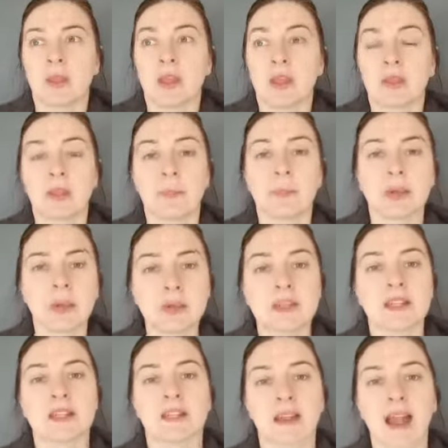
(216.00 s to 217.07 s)

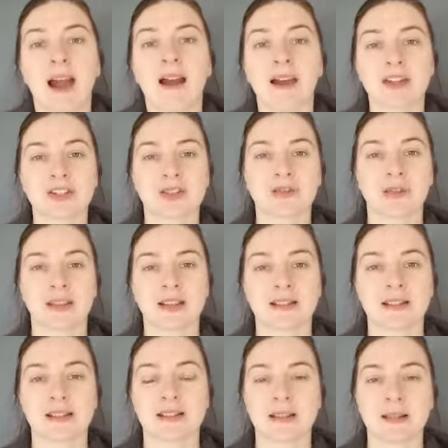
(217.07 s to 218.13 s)
beauty and the character of
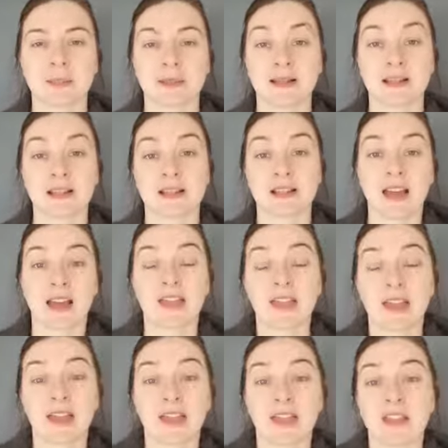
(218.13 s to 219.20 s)
existing buildings, and
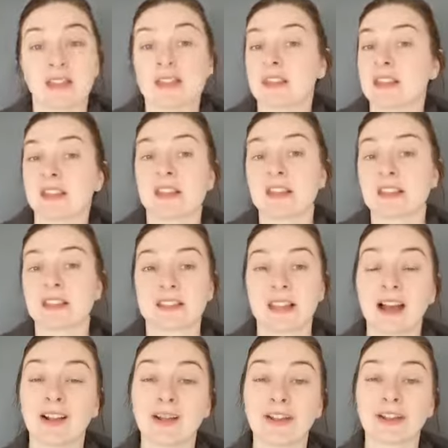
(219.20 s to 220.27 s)
there's the
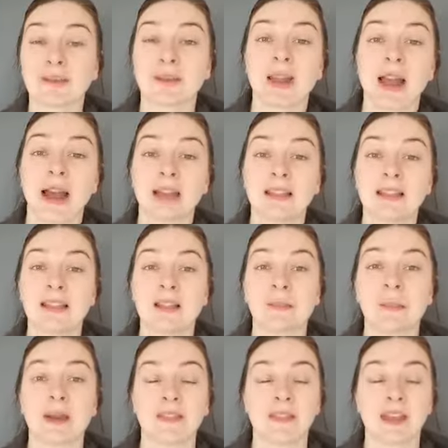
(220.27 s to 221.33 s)
nostalgia behind them
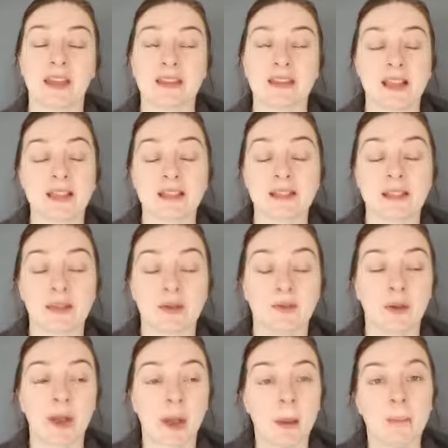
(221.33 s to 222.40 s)
and their sense of
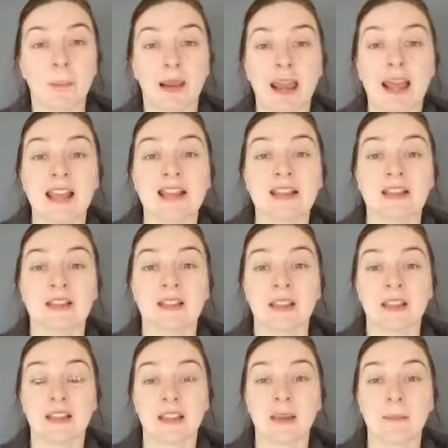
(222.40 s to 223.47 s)
place, and
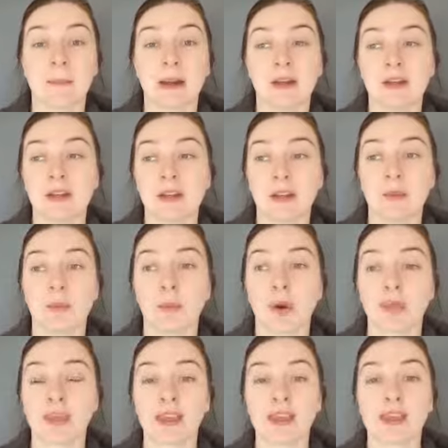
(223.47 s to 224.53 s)
the amount, what
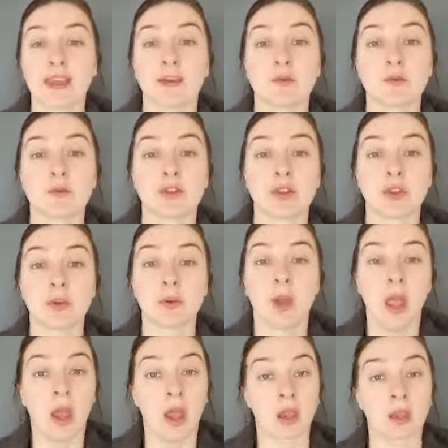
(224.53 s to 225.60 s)
they give to
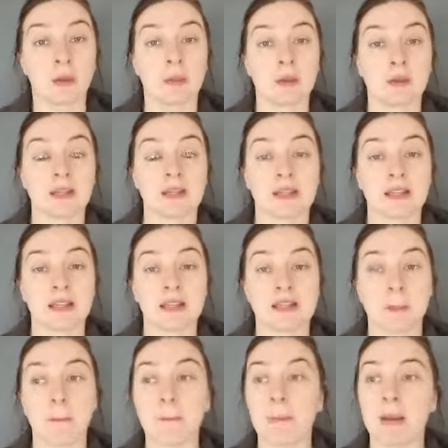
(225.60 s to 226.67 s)
a
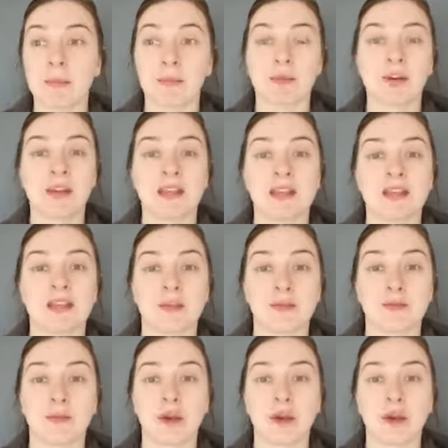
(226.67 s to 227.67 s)
community's memories of